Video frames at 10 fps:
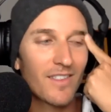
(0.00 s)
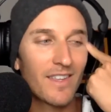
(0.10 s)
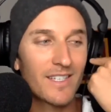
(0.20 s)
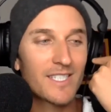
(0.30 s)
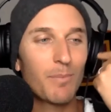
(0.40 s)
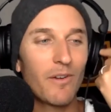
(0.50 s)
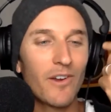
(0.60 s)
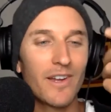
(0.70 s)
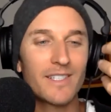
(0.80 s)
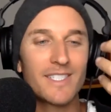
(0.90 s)

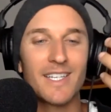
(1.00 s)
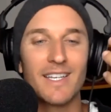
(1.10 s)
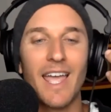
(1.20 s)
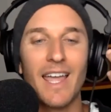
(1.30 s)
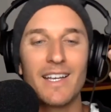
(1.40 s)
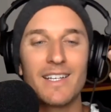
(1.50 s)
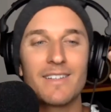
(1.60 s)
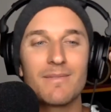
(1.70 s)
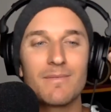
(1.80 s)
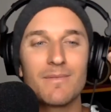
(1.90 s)
experience,
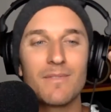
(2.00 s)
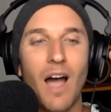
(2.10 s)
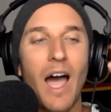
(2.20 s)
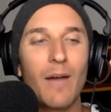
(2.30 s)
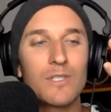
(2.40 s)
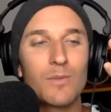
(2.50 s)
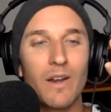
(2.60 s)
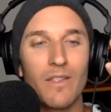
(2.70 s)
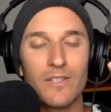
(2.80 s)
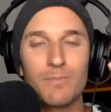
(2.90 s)
and I was
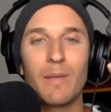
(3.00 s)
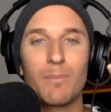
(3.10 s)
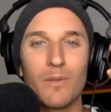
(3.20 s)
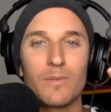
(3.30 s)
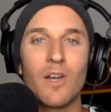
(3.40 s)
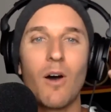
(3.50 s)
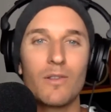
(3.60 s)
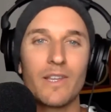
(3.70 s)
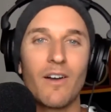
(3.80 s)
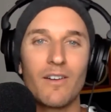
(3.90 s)
one of those people that was
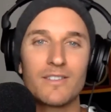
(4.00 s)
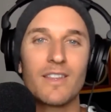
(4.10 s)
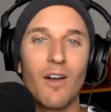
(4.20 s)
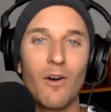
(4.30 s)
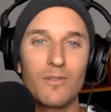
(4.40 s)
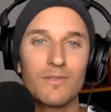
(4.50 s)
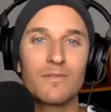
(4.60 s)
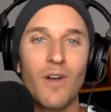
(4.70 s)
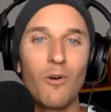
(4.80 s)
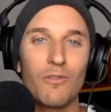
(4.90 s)
holding on to the
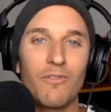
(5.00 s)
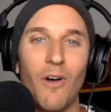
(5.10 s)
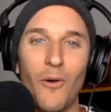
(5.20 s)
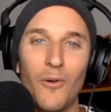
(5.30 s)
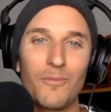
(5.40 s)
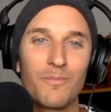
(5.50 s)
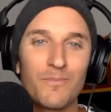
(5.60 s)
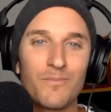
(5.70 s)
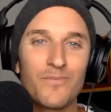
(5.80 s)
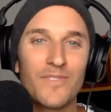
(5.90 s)
old phone.
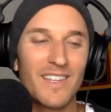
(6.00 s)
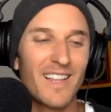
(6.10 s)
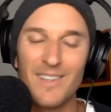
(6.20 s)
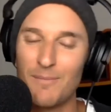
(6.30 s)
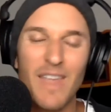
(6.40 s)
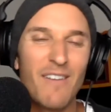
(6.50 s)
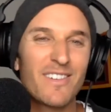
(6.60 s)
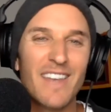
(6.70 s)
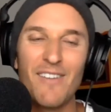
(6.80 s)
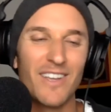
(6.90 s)
I'm
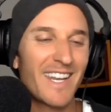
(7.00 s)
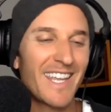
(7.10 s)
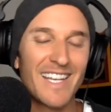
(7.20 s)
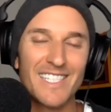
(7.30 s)
never going to get a